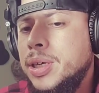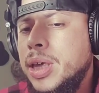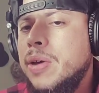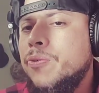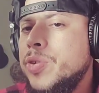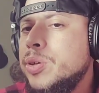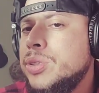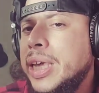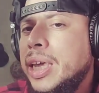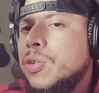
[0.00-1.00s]
It feels
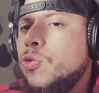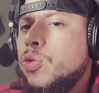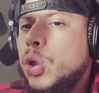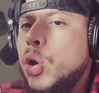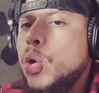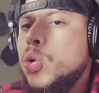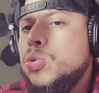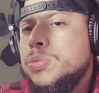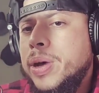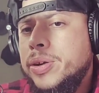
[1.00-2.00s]
like it
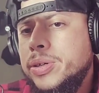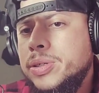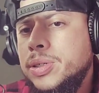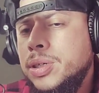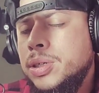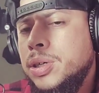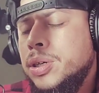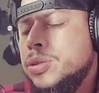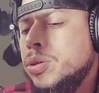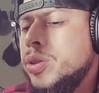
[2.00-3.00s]
flows better.
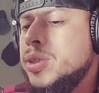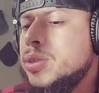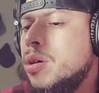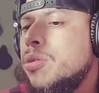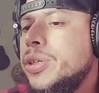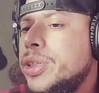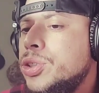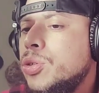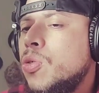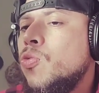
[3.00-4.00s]
So this is all an
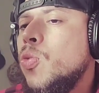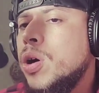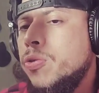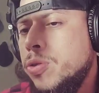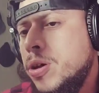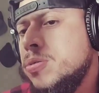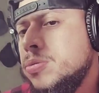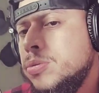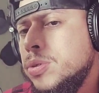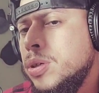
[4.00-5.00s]
issue of workflow
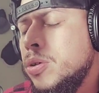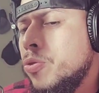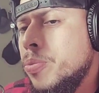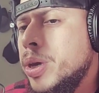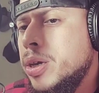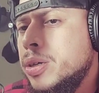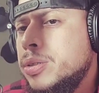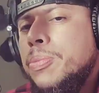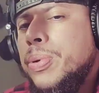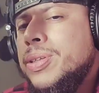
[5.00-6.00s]
for me.
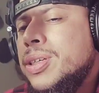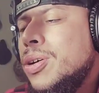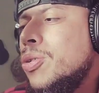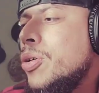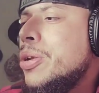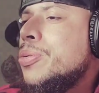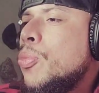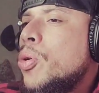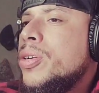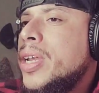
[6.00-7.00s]
But to go into
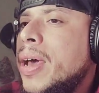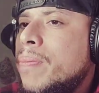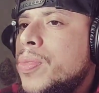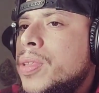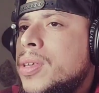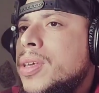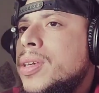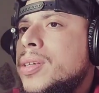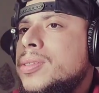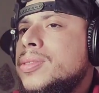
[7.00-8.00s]
more depth
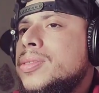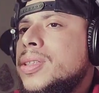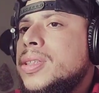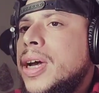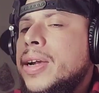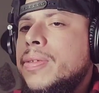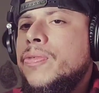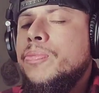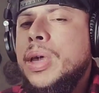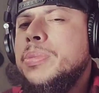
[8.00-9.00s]
is just kind
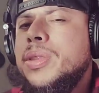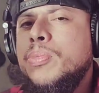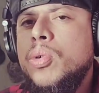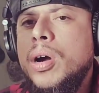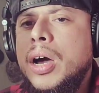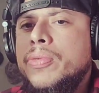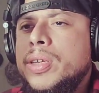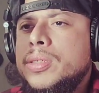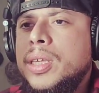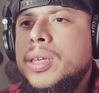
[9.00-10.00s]
of maybe the more
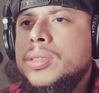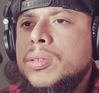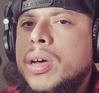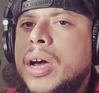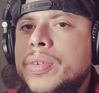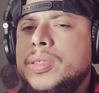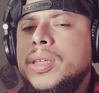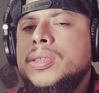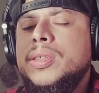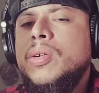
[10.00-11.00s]
obvious things, or the obvious
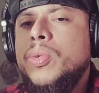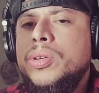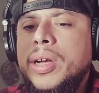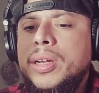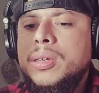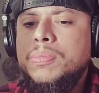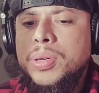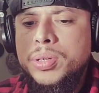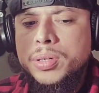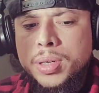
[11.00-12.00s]
things, is that when you're at a
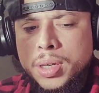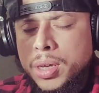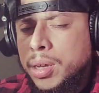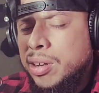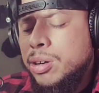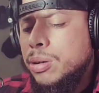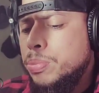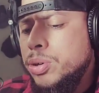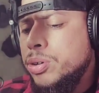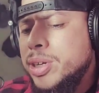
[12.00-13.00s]
computer, your
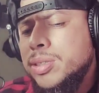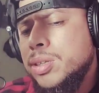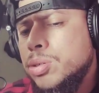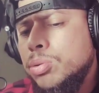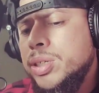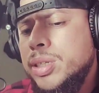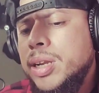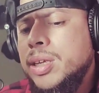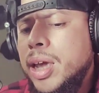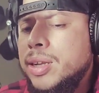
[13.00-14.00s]
computer isn't solely
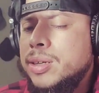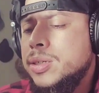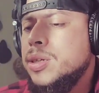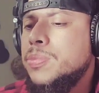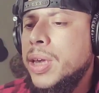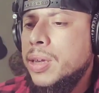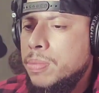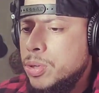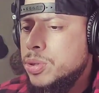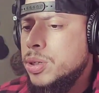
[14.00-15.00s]
dedicated to just making
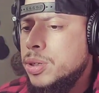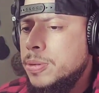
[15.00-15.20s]
music.